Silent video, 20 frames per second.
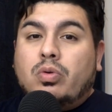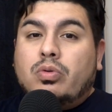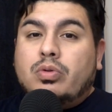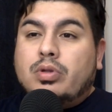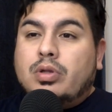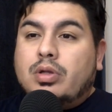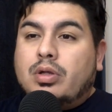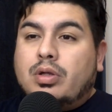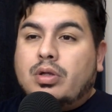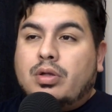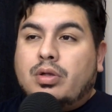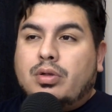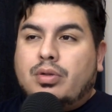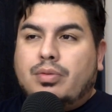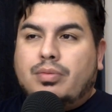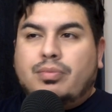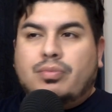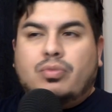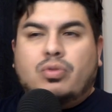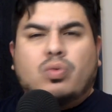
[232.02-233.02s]

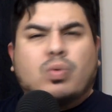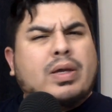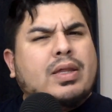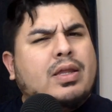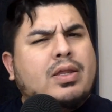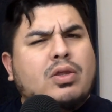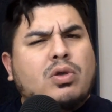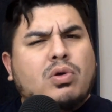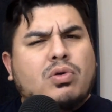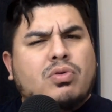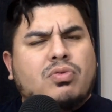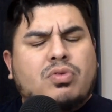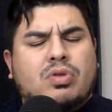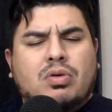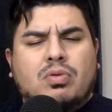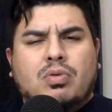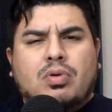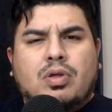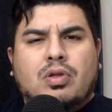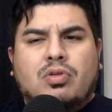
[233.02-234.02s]
the way that the UFC
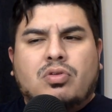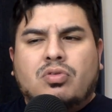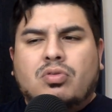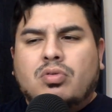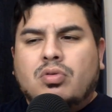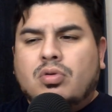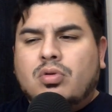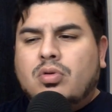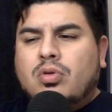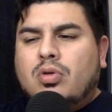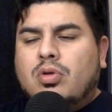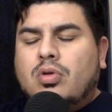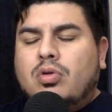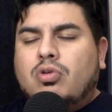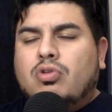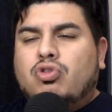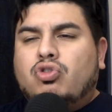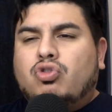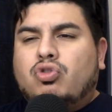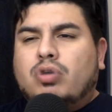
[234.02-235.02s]
was
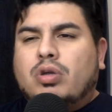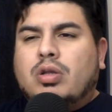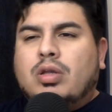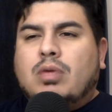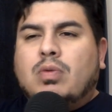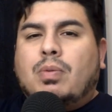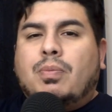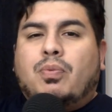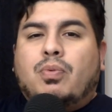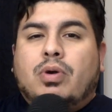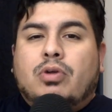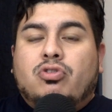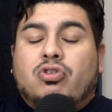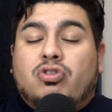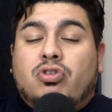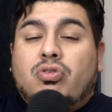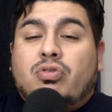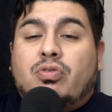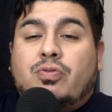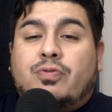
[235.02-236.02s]
strictly at one point
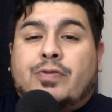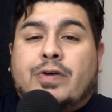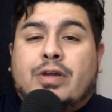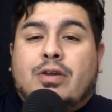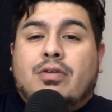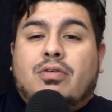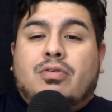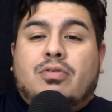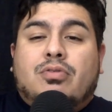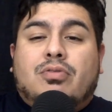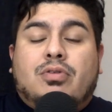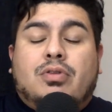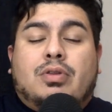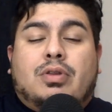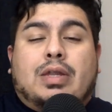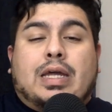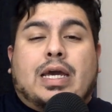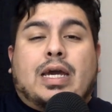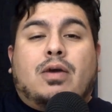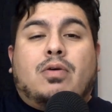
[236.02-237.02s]
jiu-jitsu fighters,
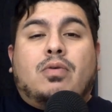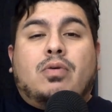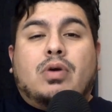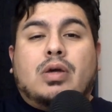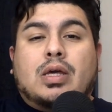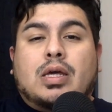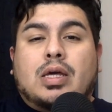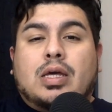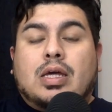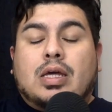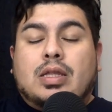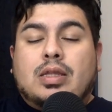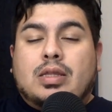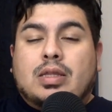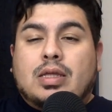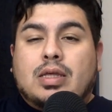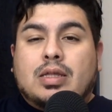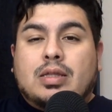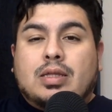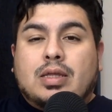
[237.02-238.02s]
now
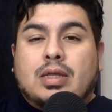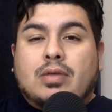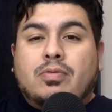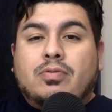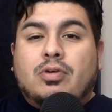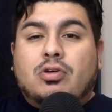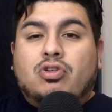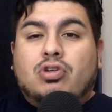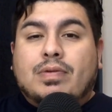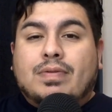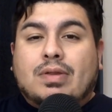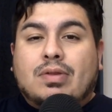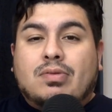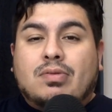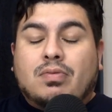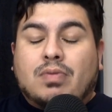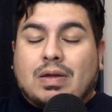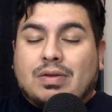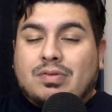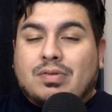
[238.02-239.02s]
and then it shifted
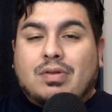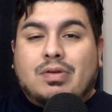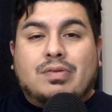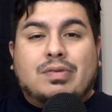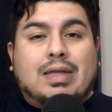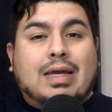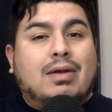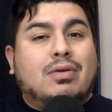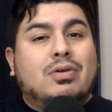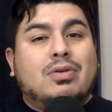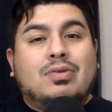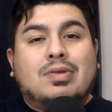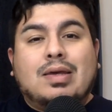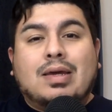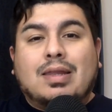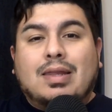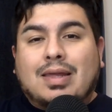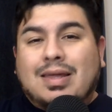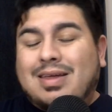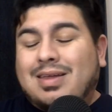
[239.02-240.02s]
to wrestlers, now you see
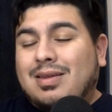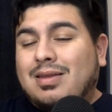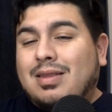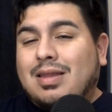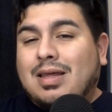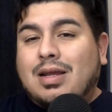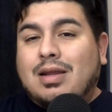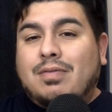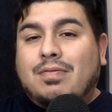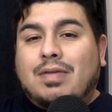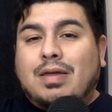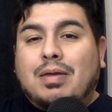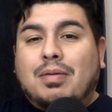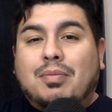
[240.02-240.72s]
a lot of like